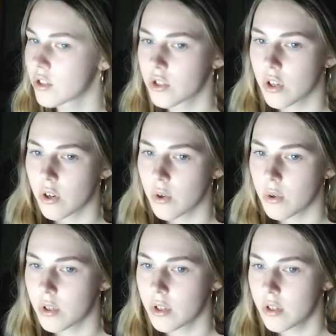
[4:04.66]
So
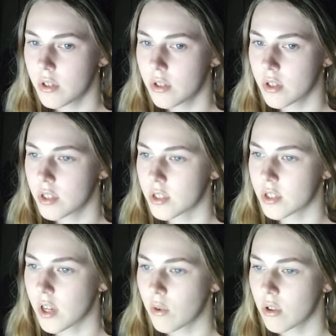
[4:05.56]
this is
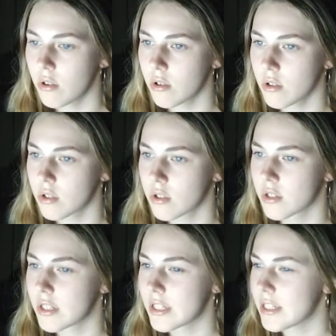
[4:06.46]
how it looks.
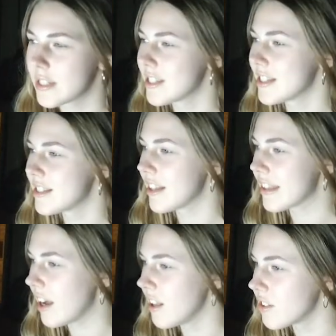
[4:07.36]
That
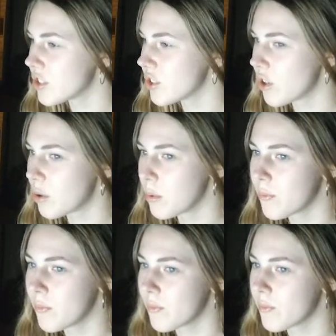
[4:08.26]
color is horrible.
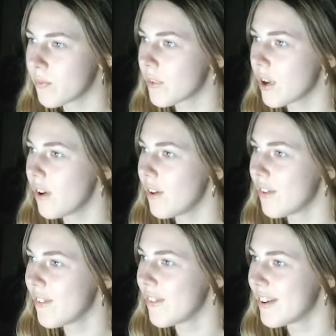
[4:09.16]
No.
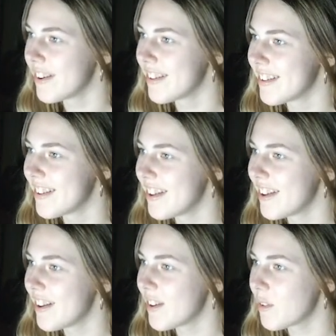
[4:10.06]

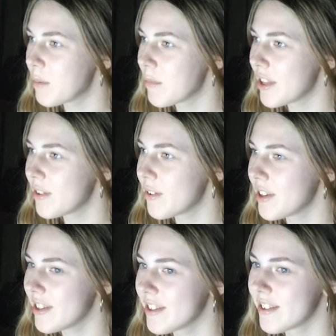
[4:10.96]
What am I doing?